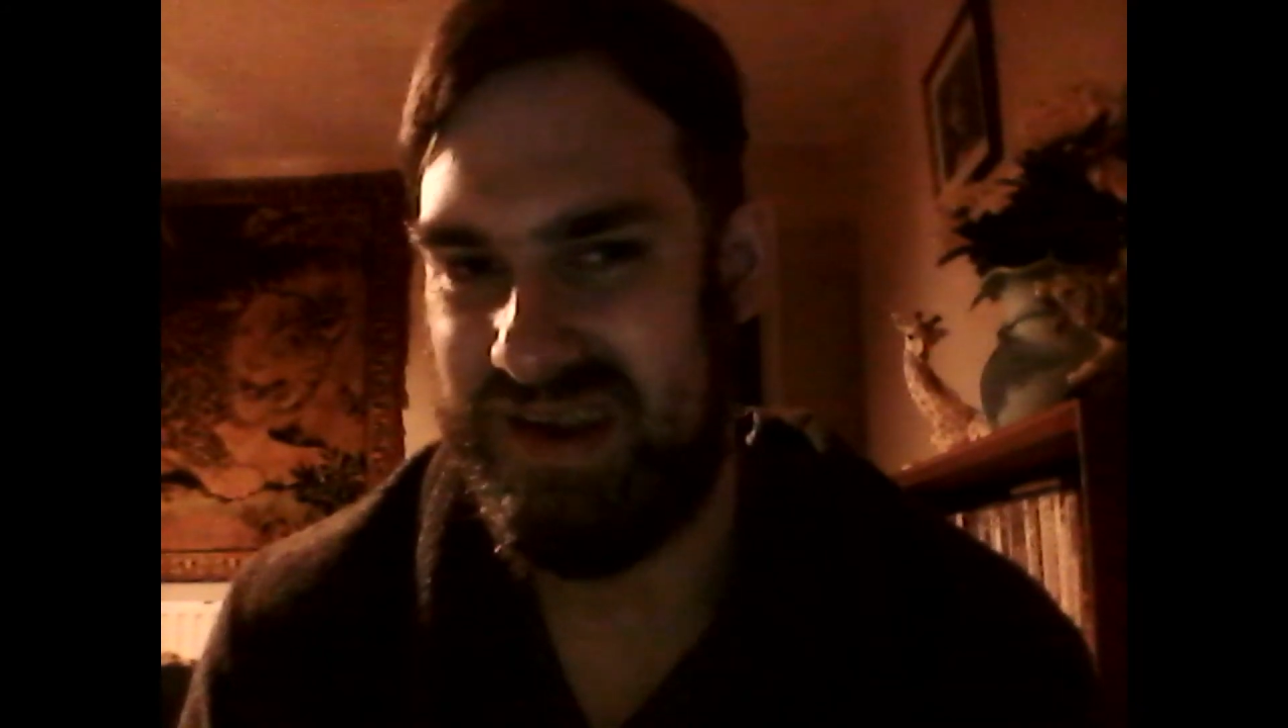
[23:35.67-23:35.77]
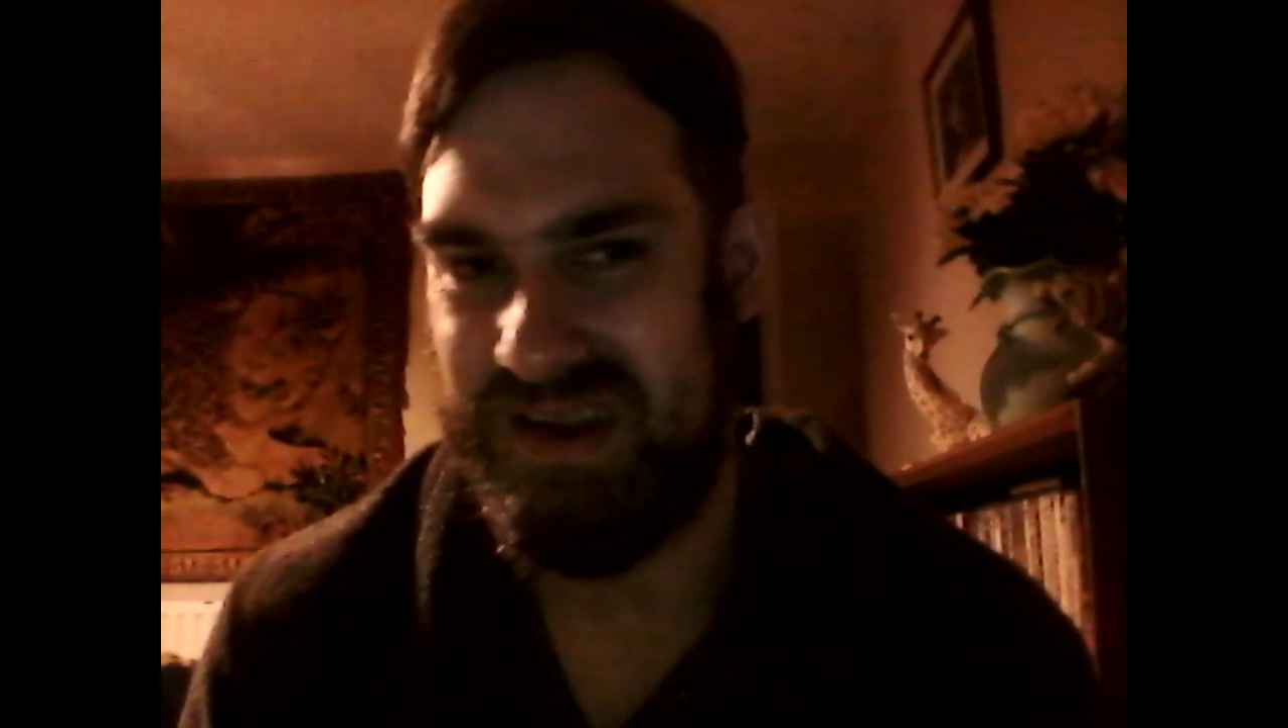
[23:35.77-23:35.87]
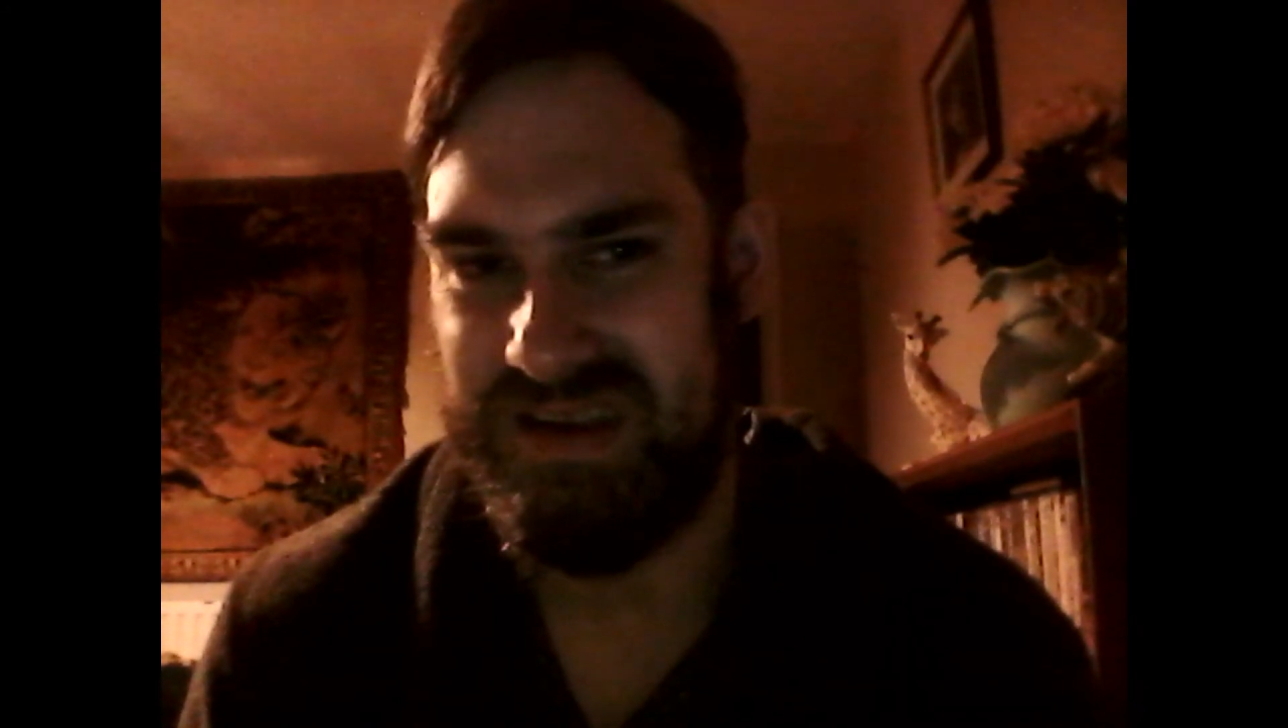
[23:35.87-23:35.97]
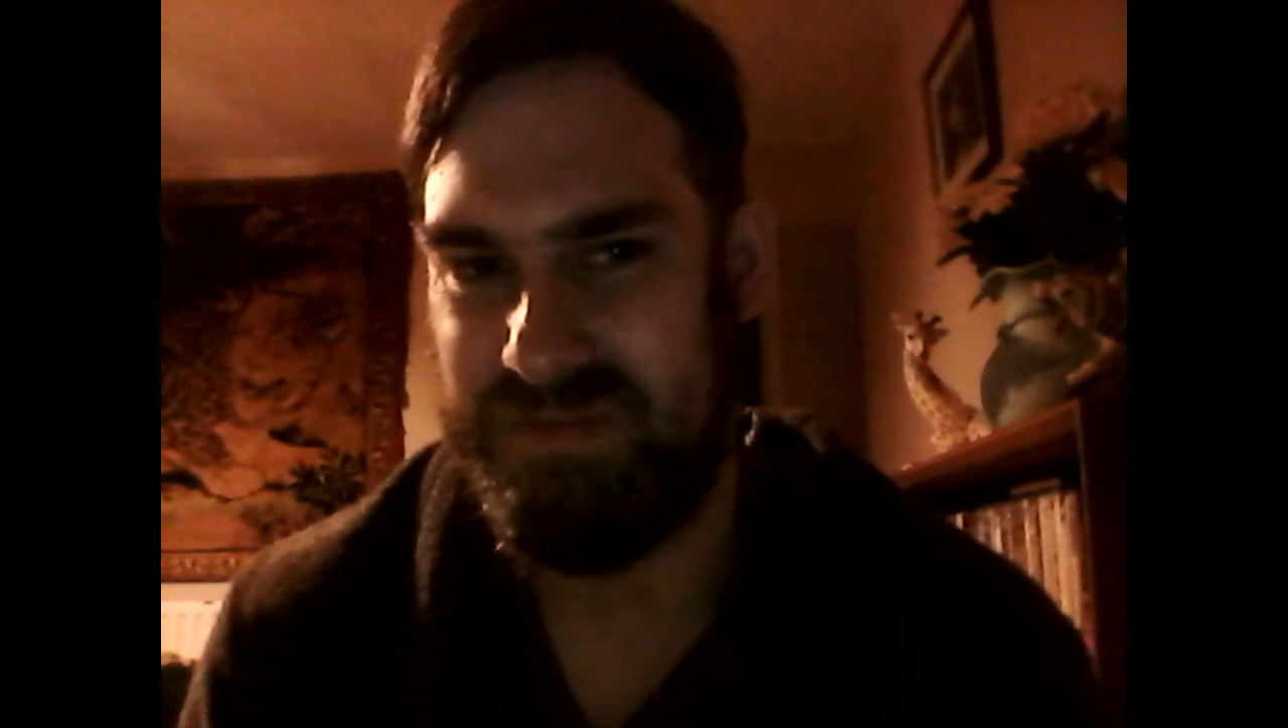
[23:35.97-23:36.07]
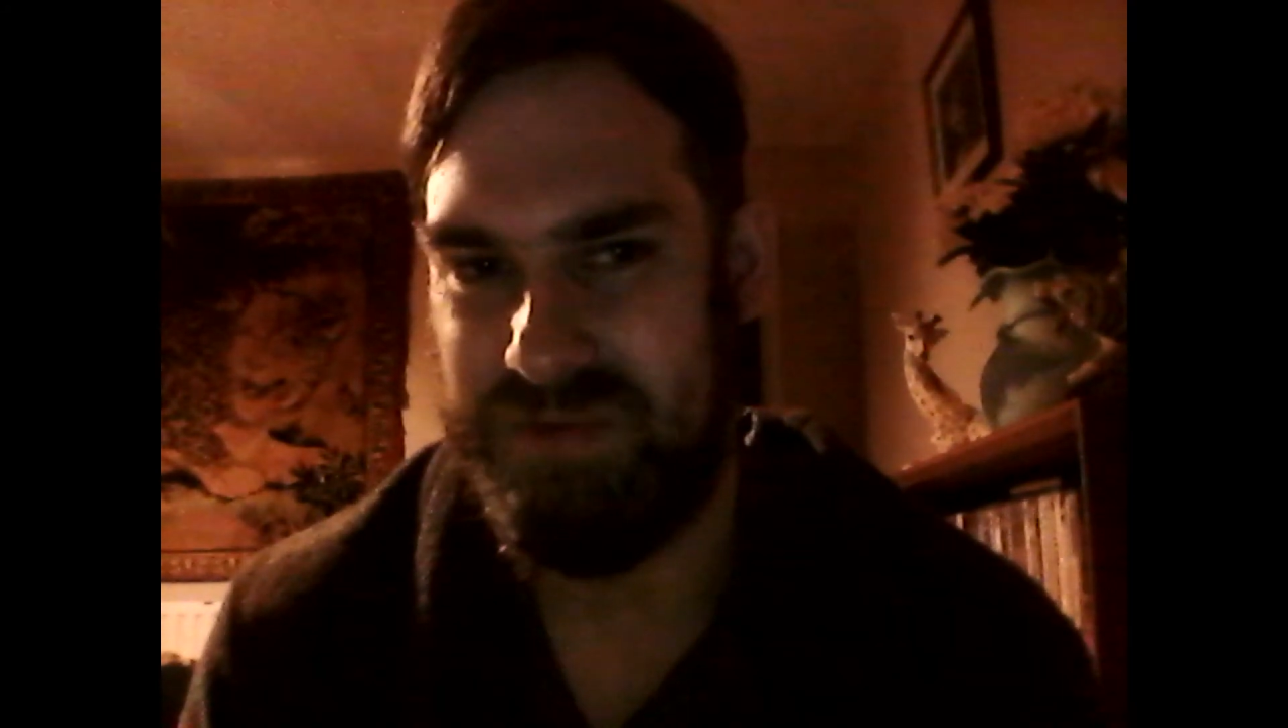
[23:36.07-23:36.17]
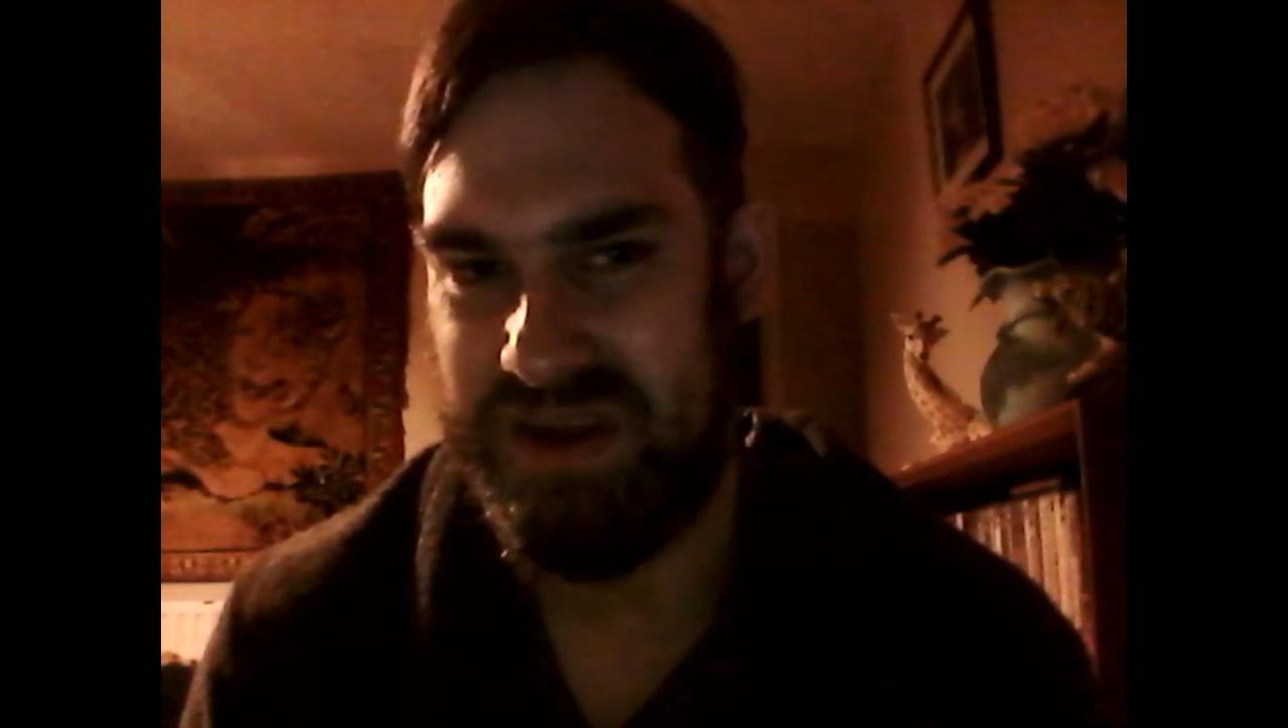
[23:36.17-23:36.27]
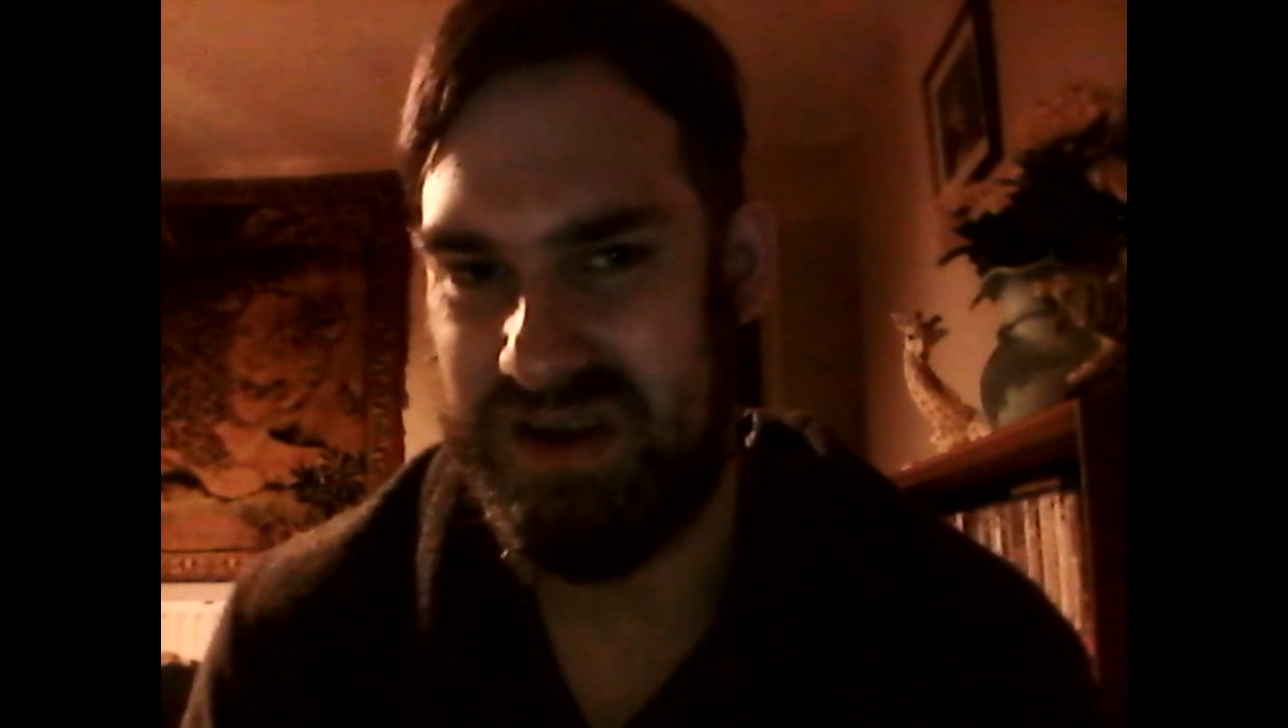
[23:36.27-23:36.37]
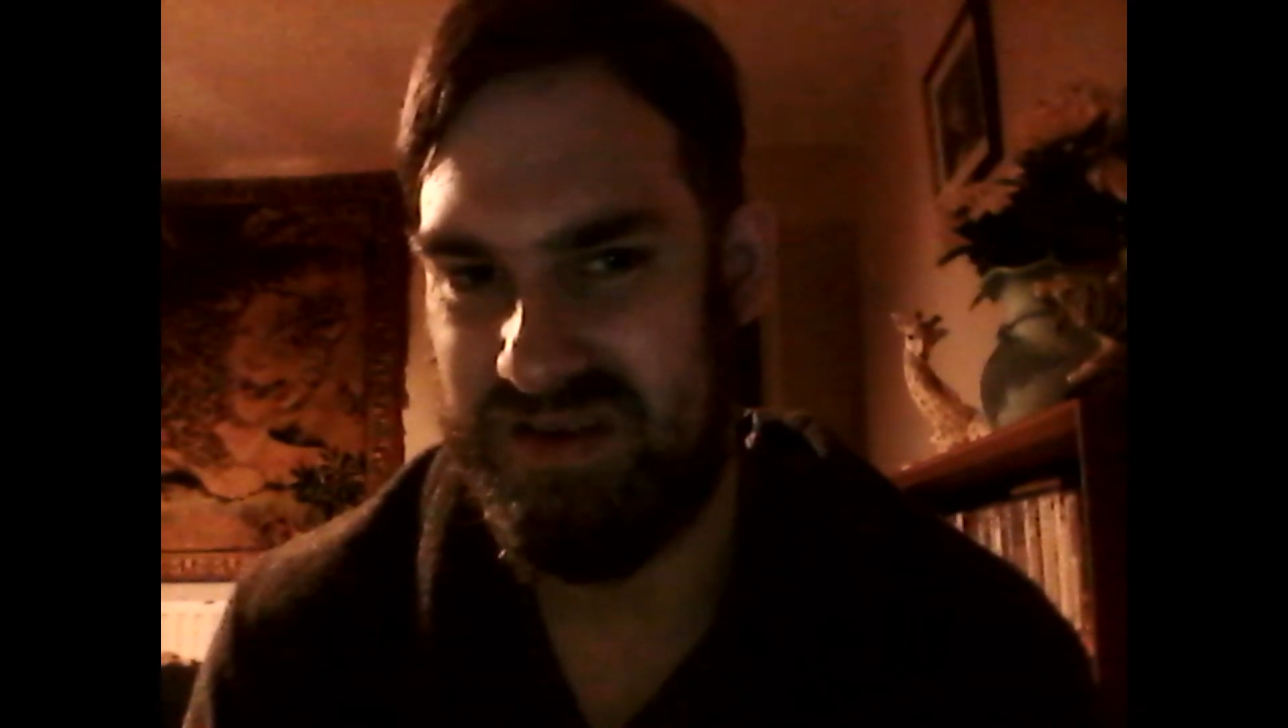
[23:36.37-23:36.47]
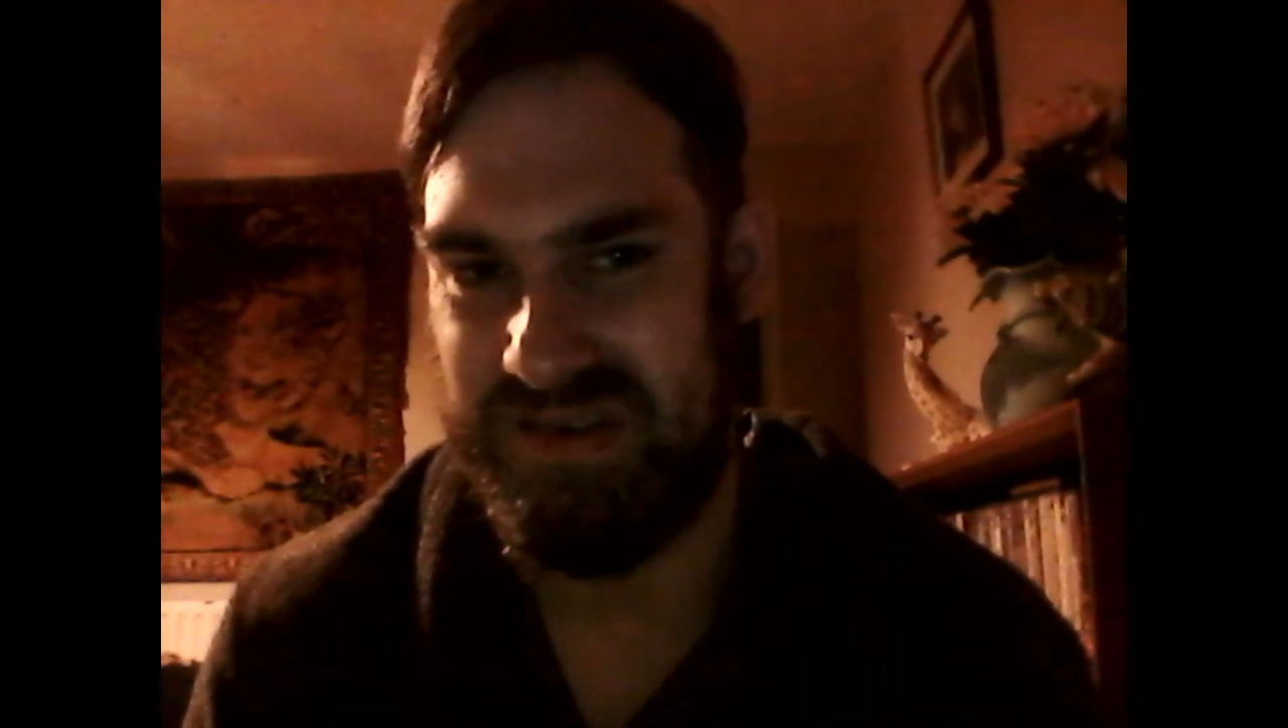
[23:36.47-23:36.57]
HBO